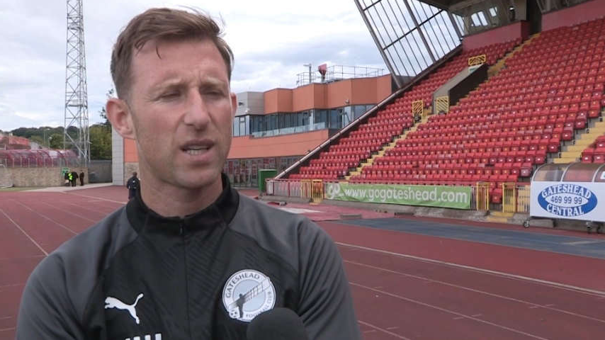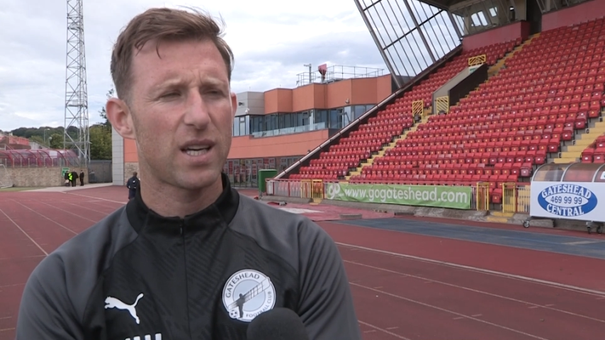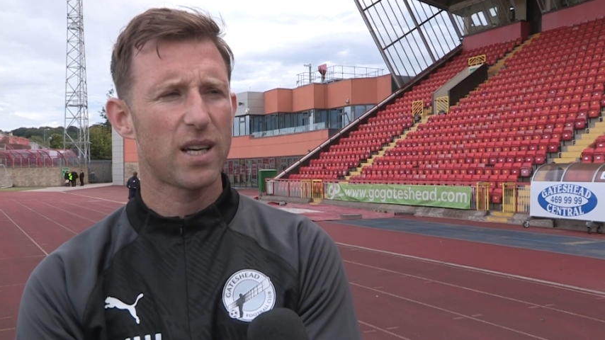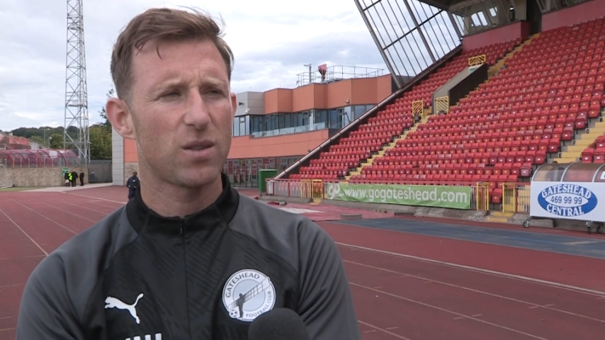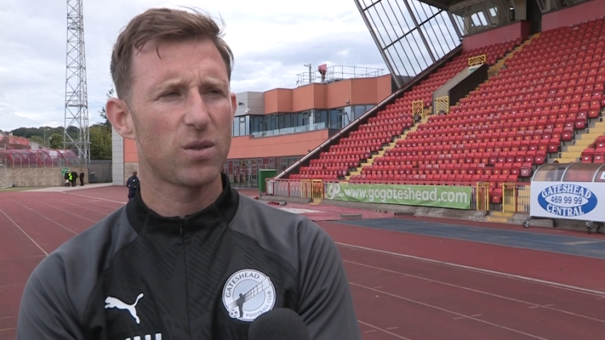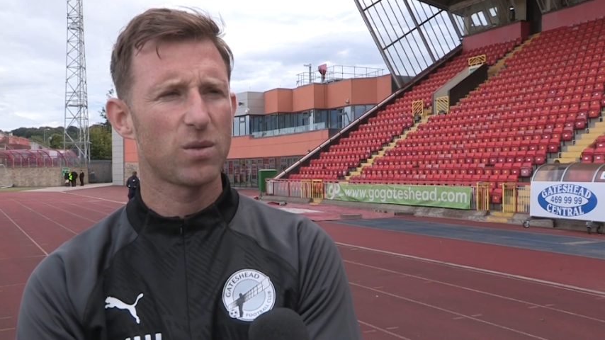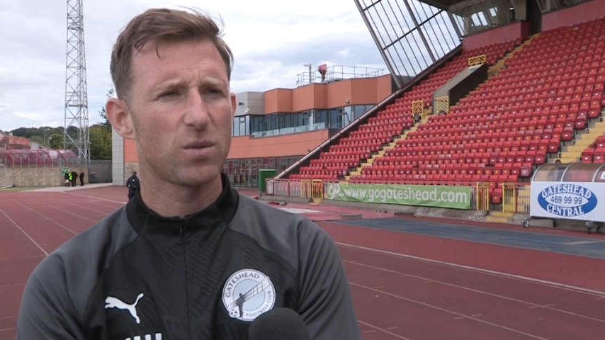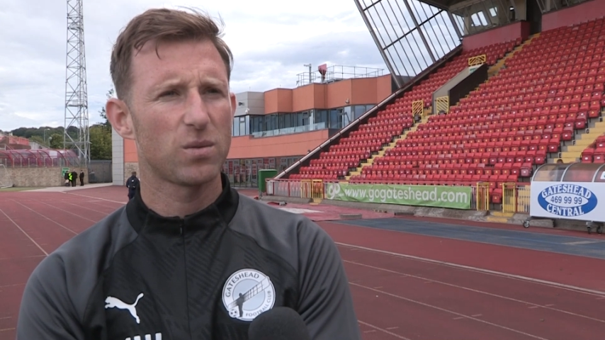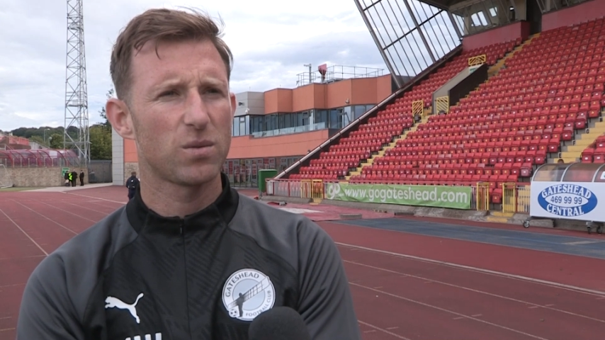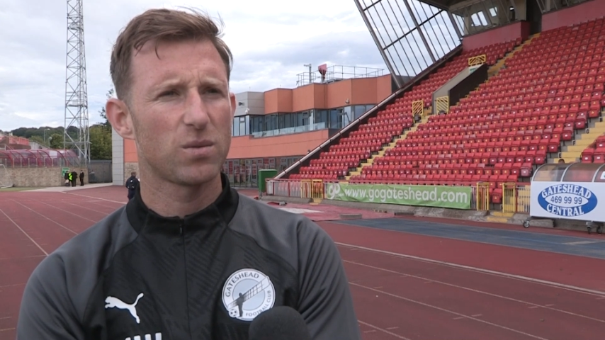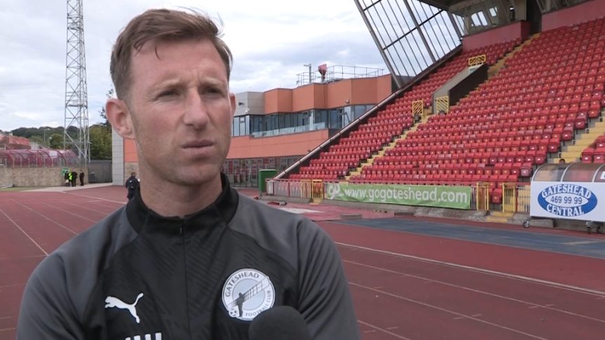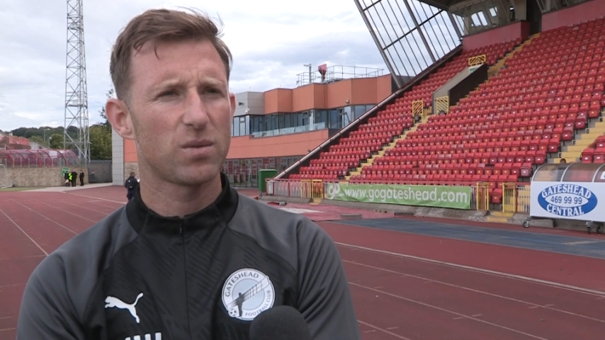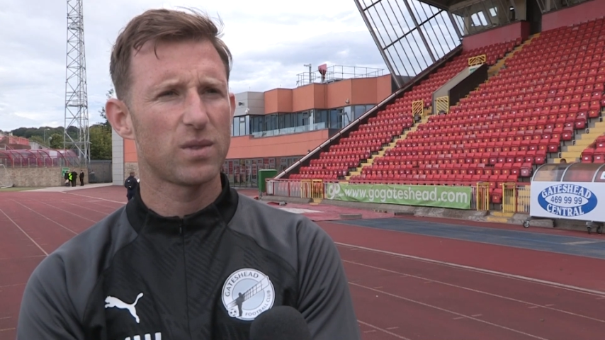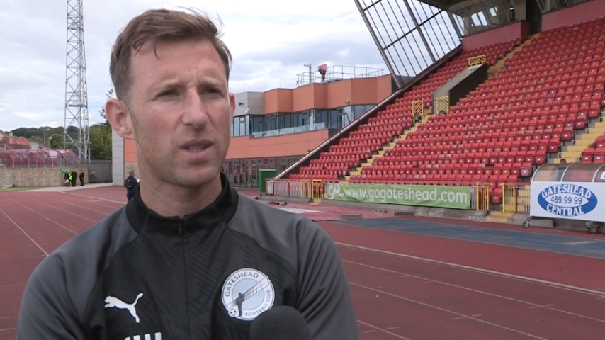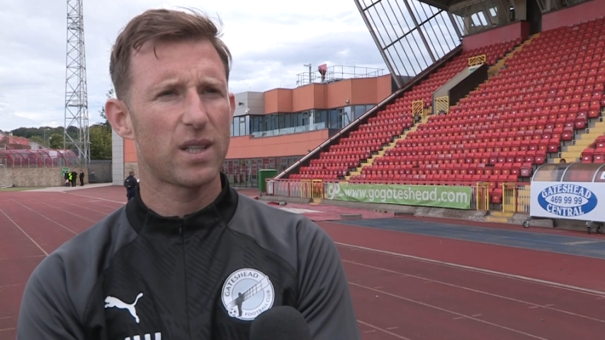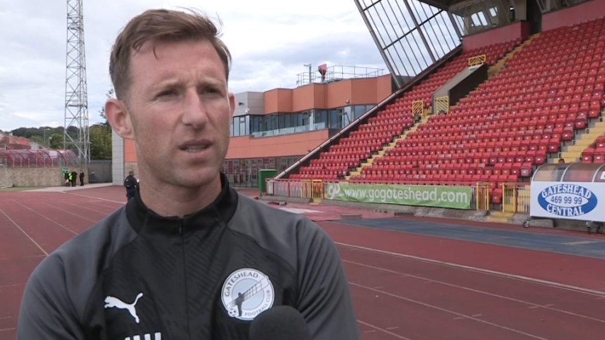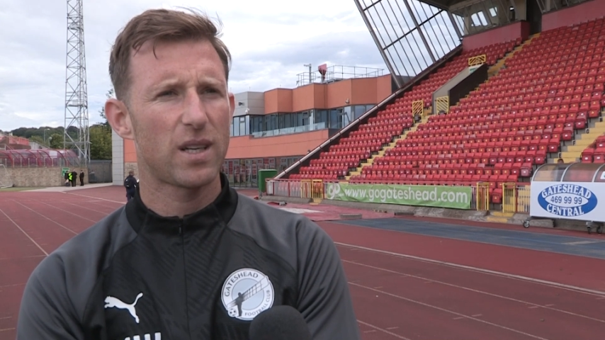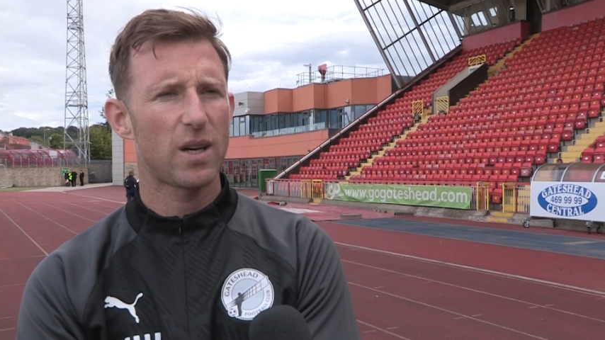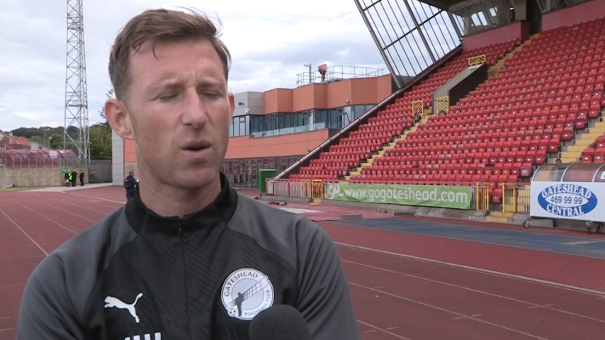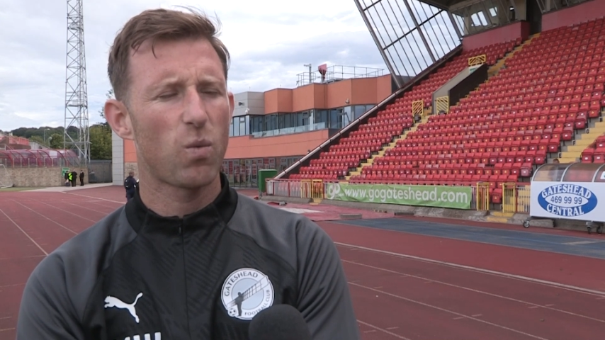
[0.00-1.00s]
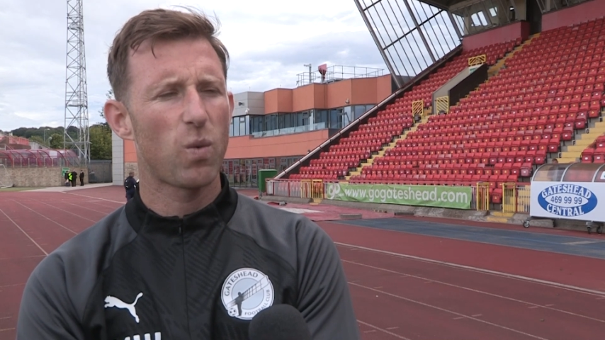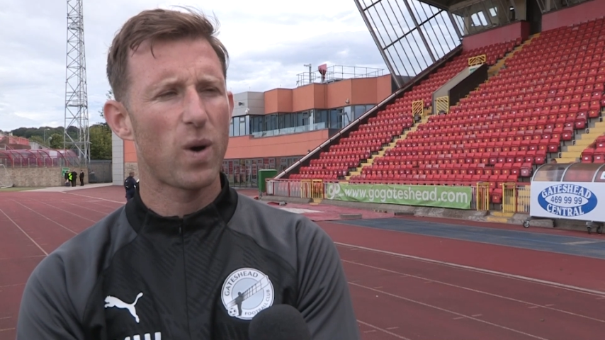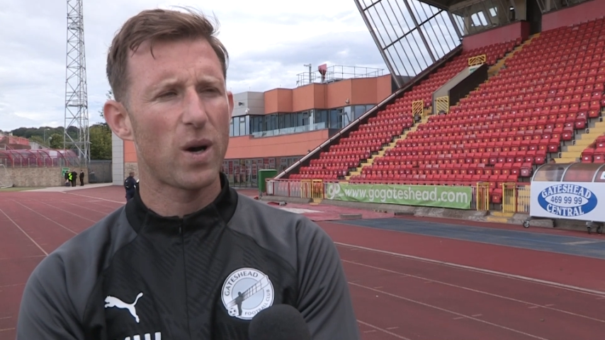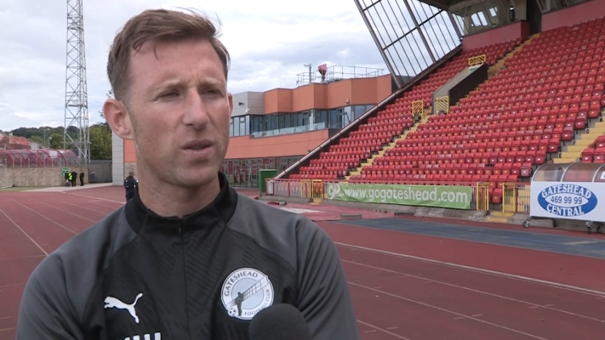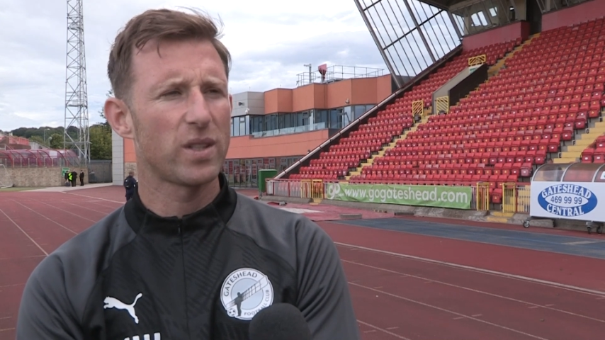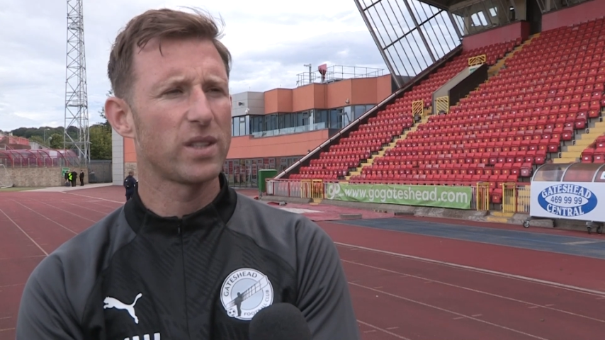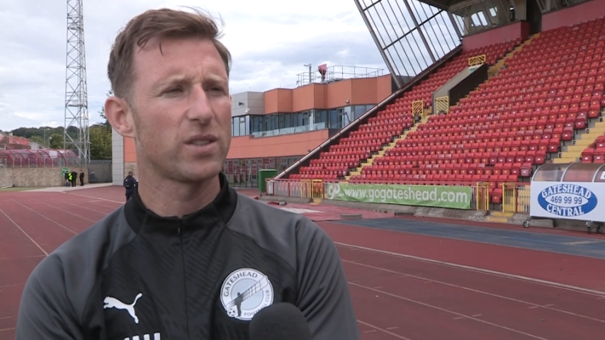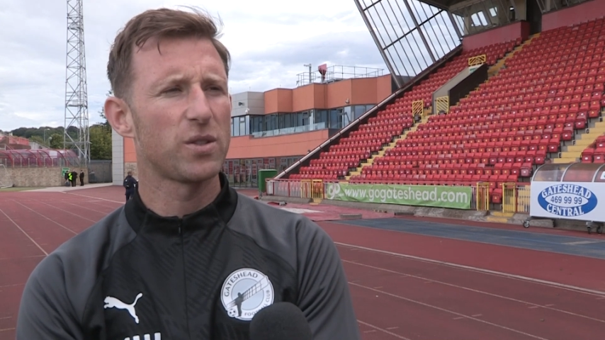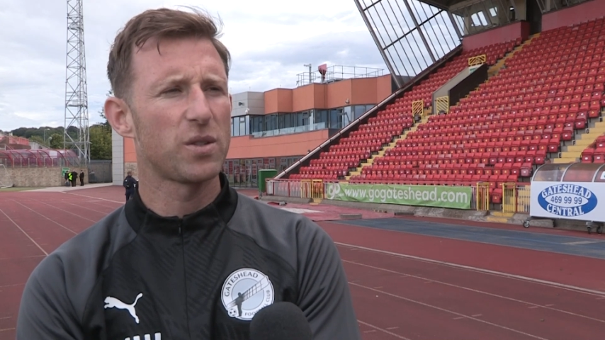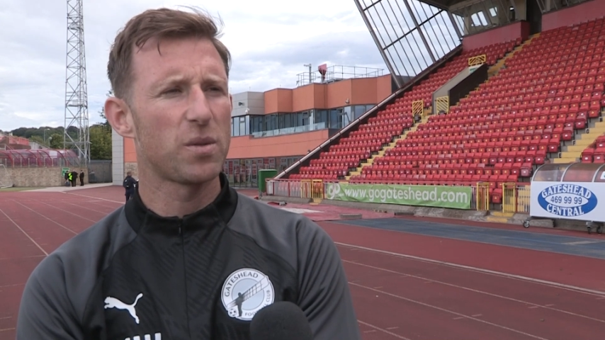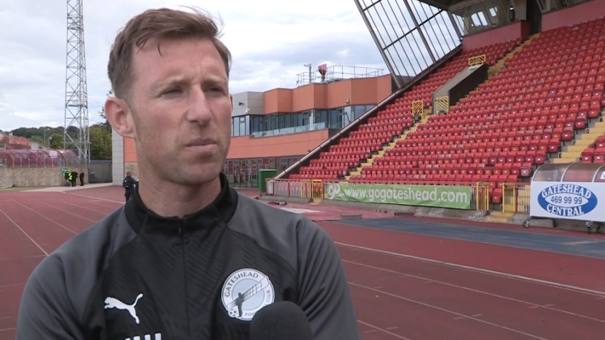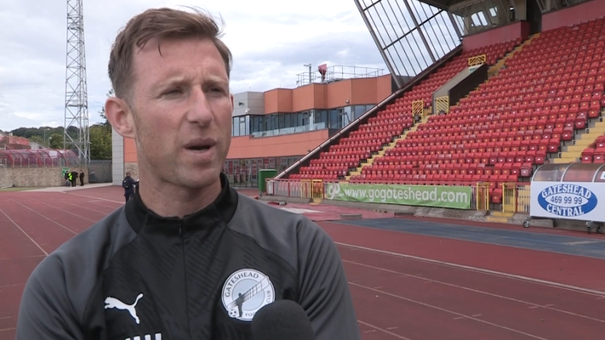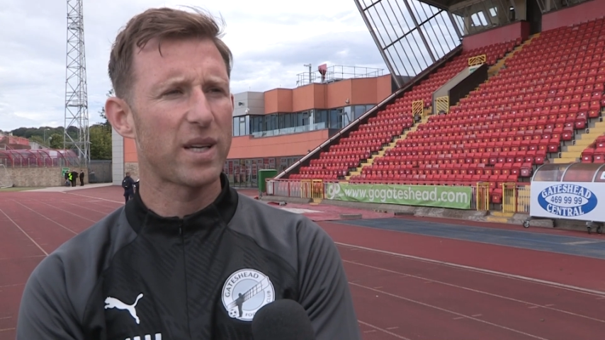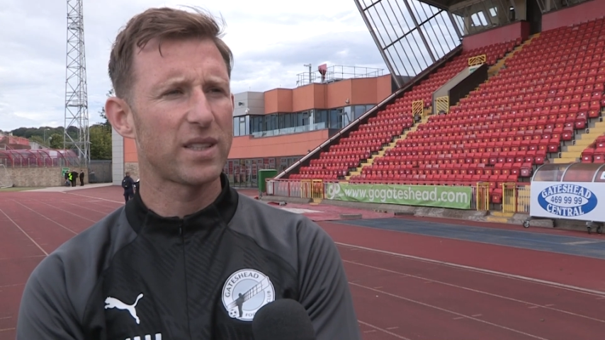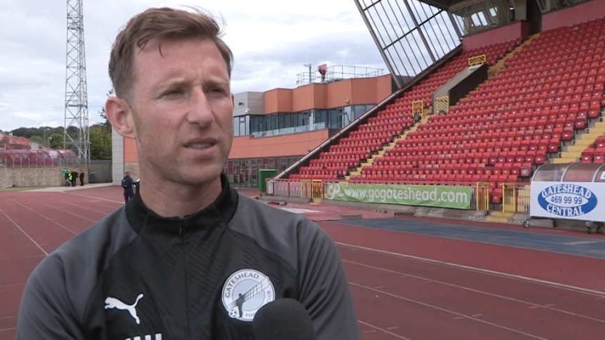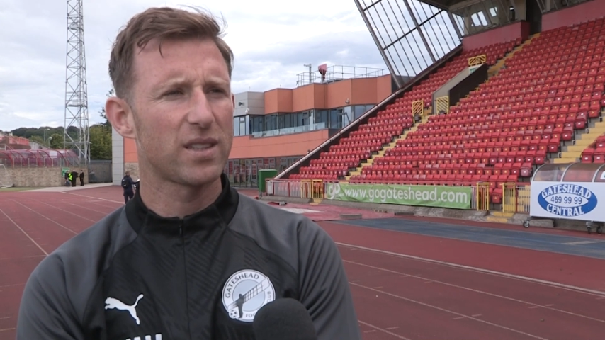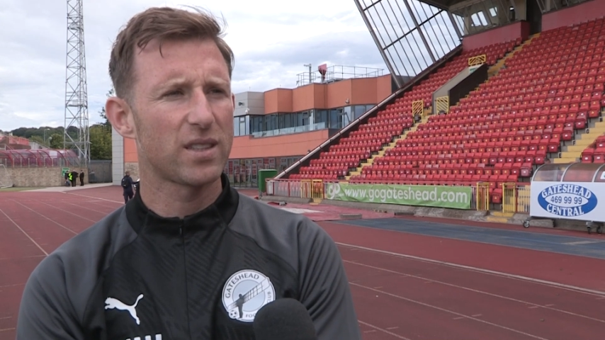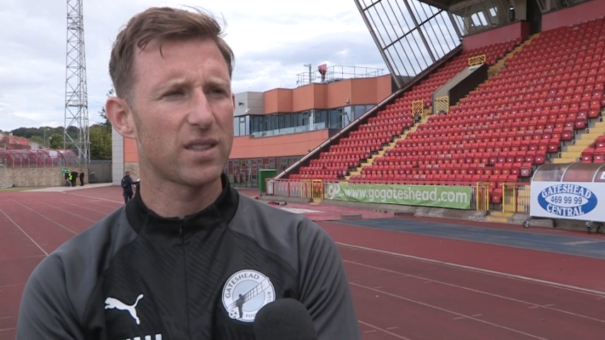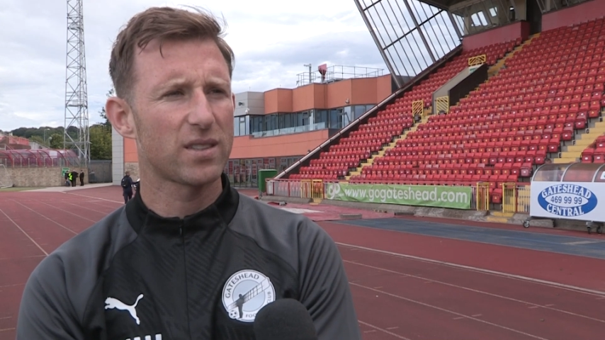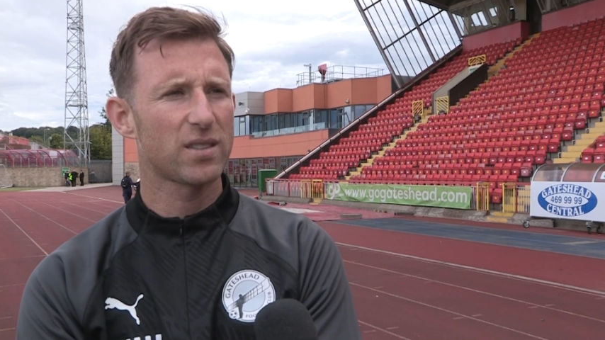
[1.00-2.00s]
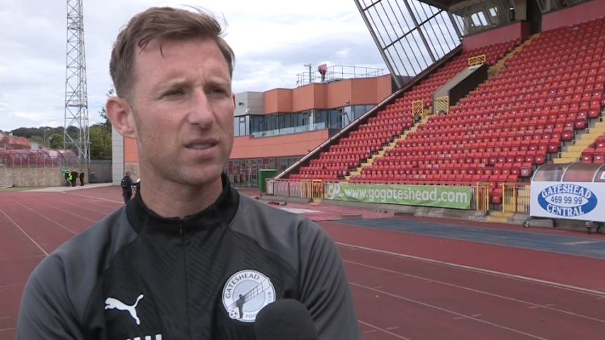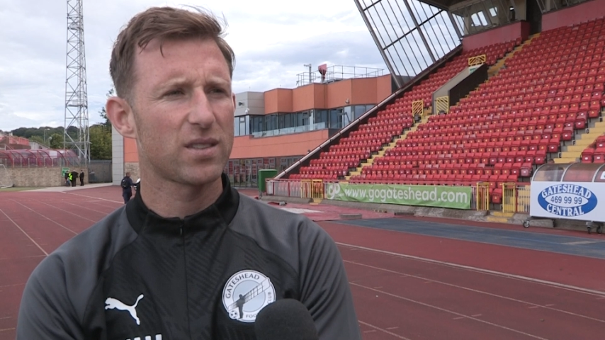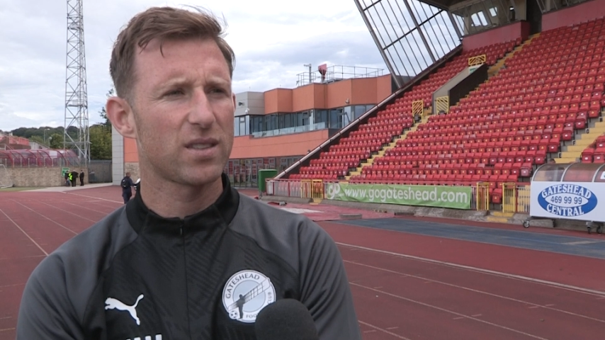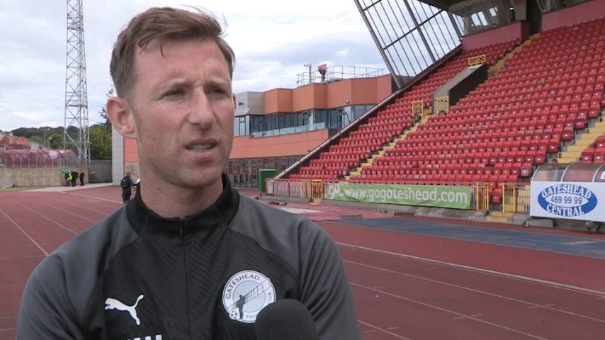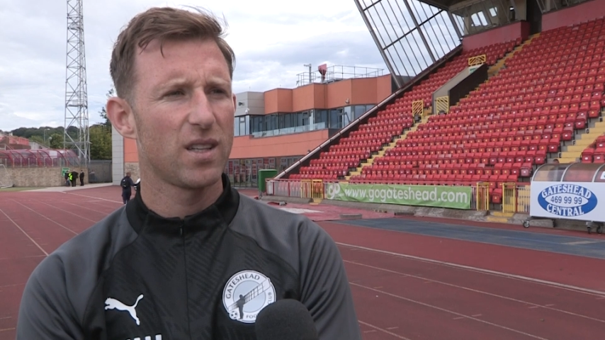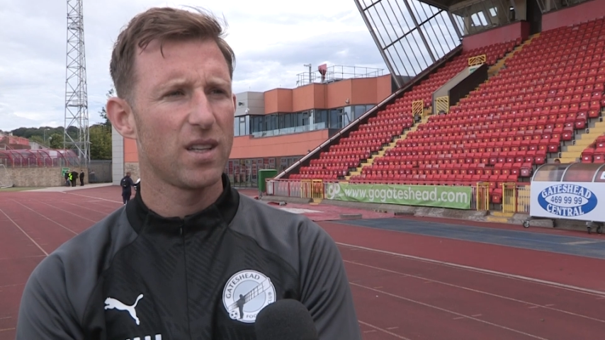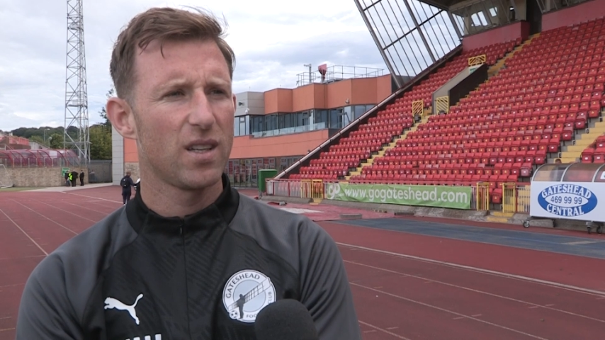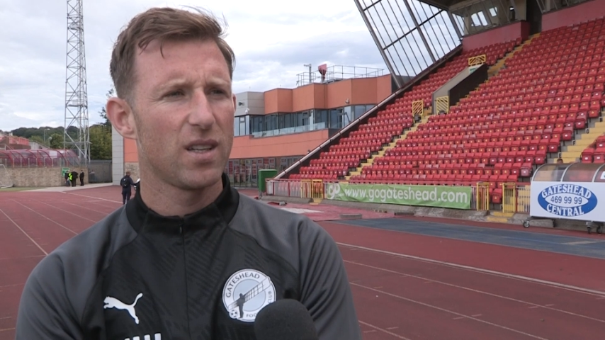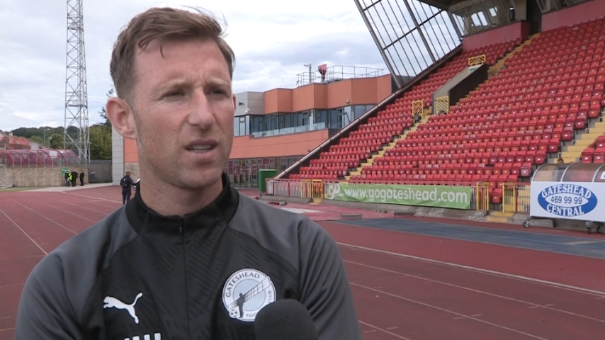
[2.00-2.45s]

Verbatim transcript: how how well they do the basics,